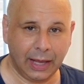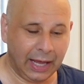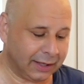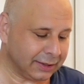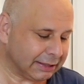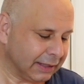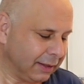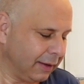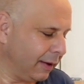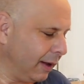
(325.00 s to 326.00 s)
And
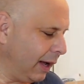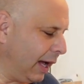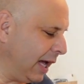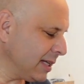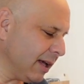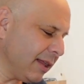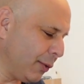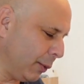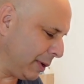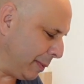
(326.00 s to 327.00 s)
as I
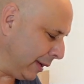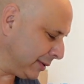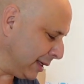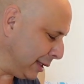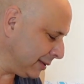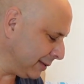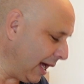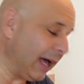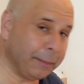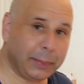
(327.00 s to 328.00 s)
thought about it,
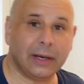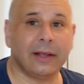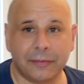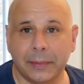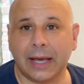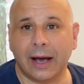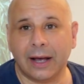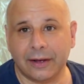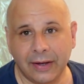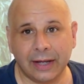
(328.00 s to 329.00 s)
and believe me,
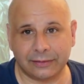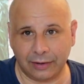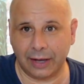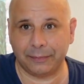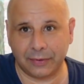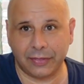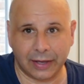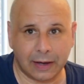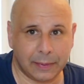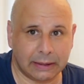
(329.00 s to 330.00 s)
I have had time to
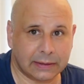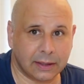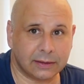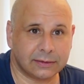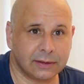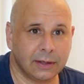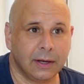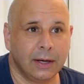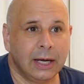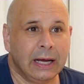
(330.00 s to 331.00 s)
think about this,
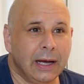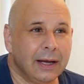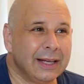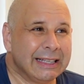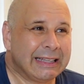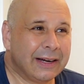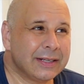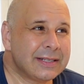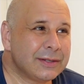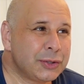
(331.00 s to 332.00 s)
there
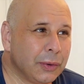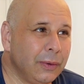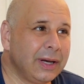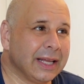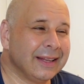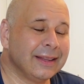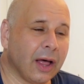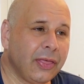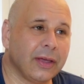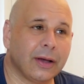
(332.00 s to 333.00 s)
is surely
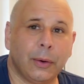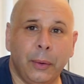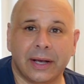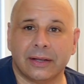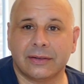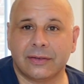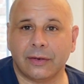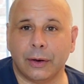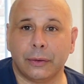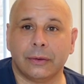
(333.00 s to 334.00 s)
nothing quite
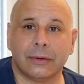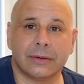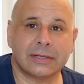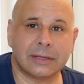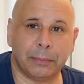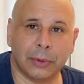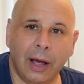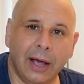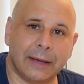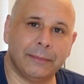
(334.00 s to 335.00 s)
so
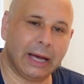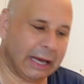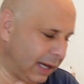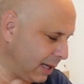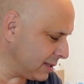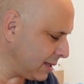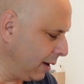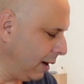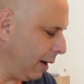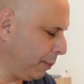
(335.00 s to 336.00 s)
sublime
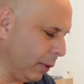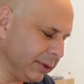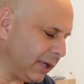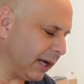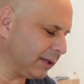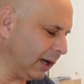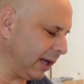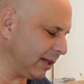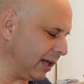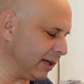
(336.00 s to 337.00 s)
as a project
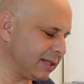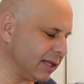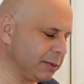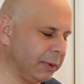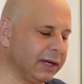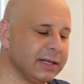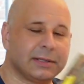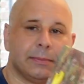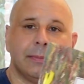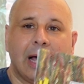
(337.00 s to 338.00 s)
like this. This one
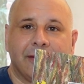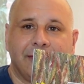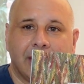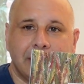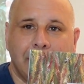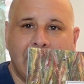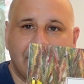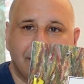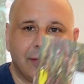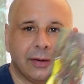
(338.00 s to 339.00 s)
is Mellified
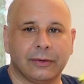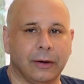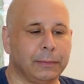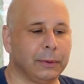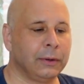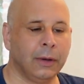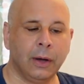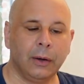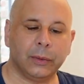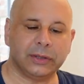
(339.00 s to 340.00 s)
Man, for example,
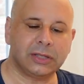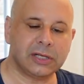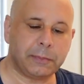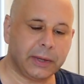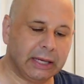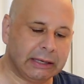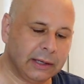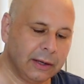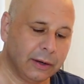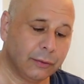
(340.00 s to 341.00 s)
which has
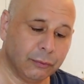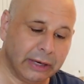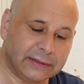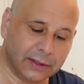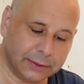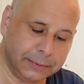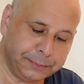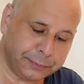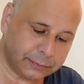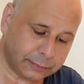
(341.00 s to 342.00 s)
been written
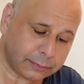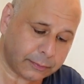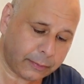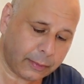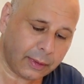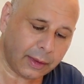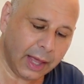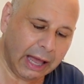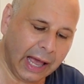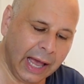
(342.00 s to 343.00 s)

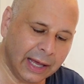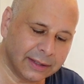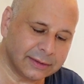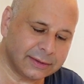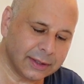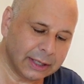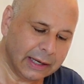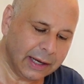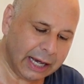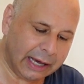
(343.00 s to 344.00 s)
and
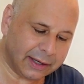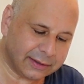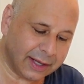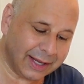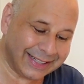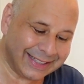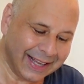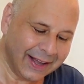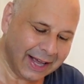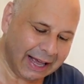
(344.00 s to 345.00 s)
edited
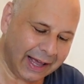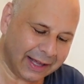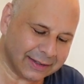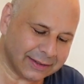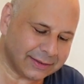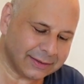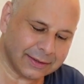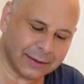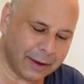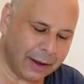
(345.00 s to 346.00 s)
and
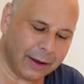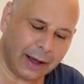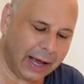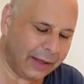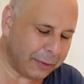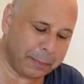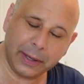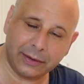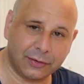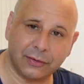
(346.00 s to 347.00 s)
had the
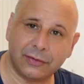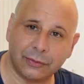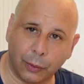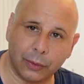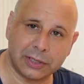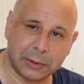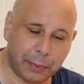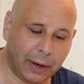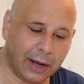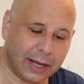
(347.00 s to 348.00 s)
pictures sourced
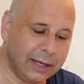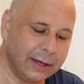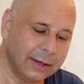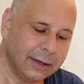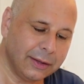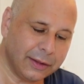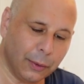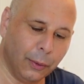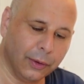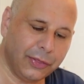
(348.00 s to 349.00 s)
by the
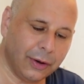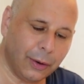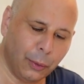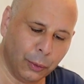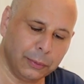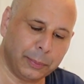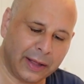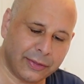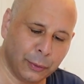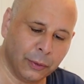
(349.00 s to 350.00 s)
author, all
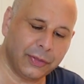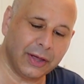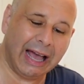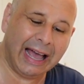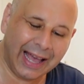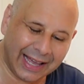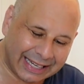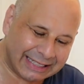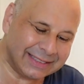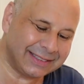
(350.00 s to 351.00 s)
by the author
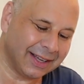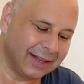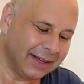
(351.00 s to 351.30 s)
and